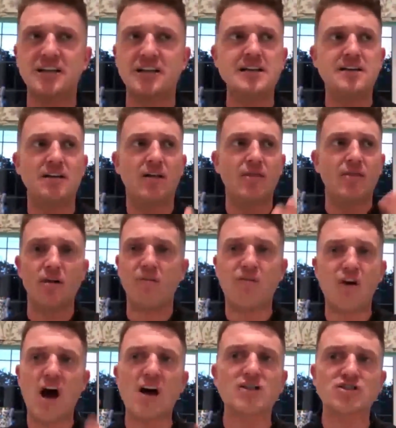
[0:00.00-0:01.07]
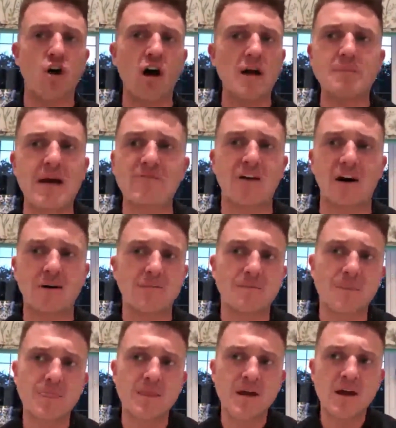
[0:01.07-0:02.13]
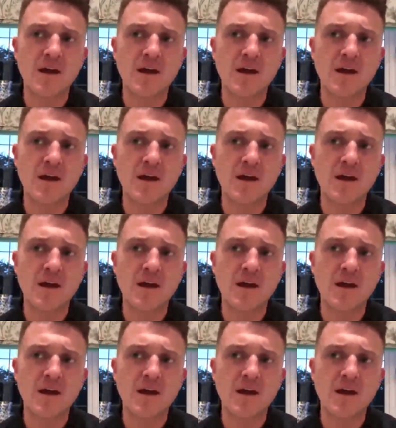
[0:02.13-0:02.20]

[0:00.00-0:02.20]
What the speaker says: actually the first time ever.